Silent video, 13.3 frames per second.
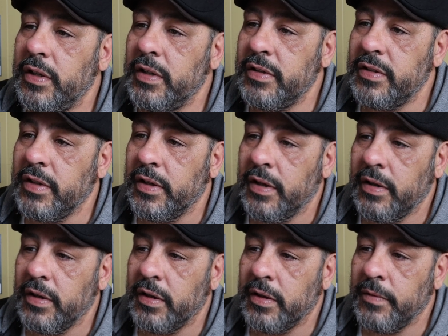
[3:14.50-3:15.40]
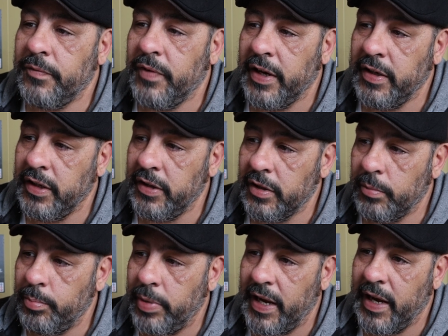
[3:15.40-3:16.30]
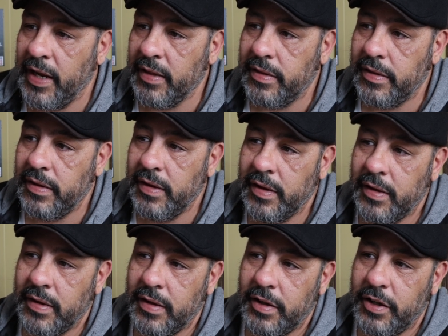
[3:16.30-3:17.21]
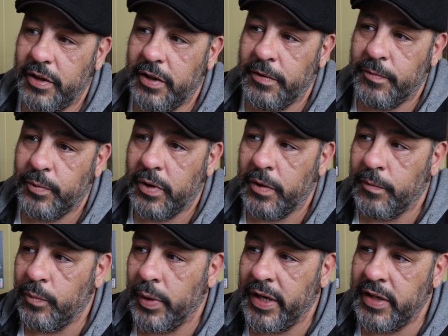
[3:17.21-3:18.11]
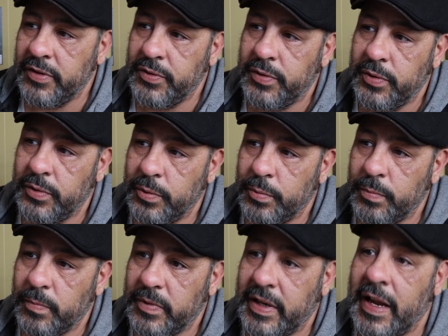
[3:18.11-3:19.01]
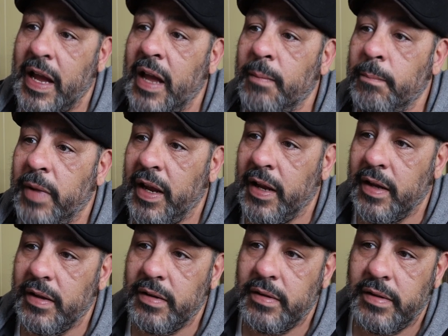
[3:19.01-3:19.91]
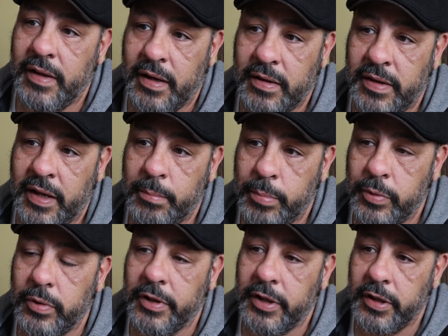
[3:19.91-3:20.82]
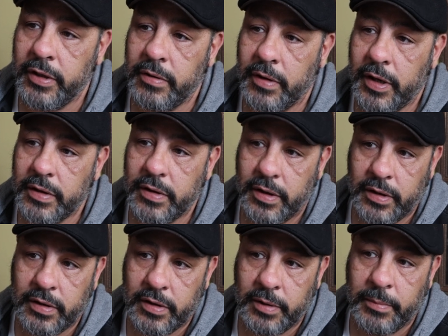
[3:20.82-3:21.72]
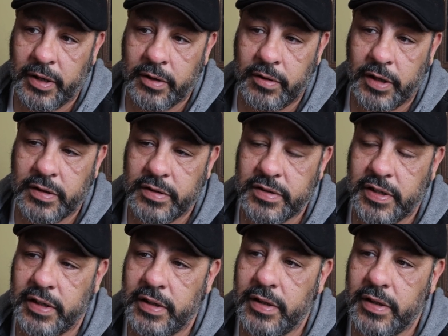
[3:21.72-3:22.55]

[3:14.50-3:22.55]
Is finding your path of ways to combat that bullying, correct? Am I correct in saying